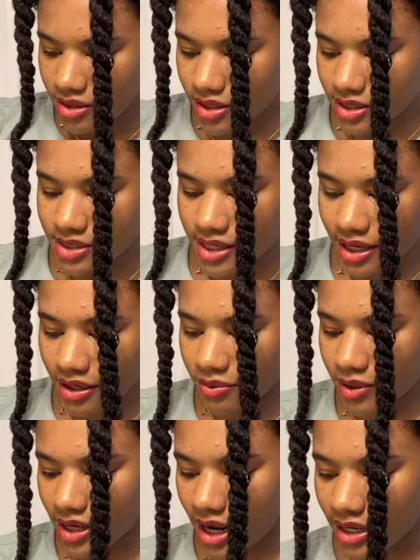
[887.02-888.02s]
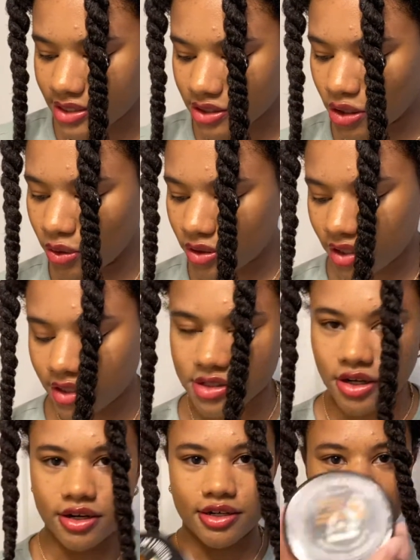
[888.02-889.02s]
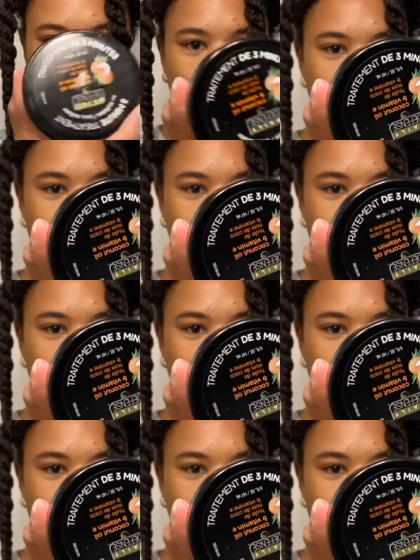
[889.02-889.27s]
The second one has coconuts on it.